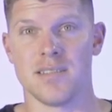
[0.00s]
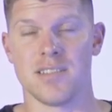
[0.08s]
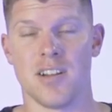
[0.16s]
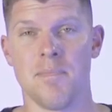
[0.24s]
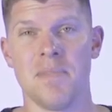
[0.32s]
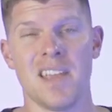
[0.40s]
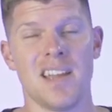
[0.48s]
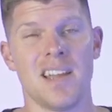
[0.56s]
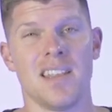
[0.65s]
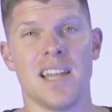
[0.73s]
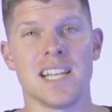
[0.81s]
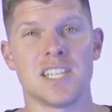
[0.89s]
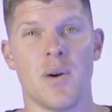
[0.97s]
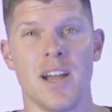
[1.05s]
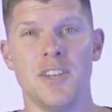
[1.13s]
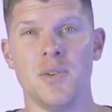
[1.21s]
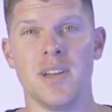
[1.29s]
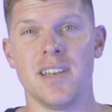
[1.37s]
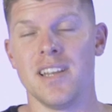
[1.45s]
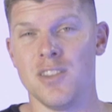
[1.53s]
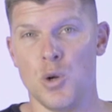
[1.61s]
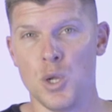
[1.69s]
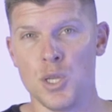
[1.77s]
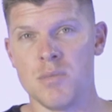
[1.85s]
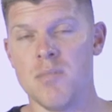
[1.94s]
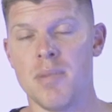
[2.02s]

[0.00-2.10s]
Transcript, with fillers: So that's how I do it. In the Ultimate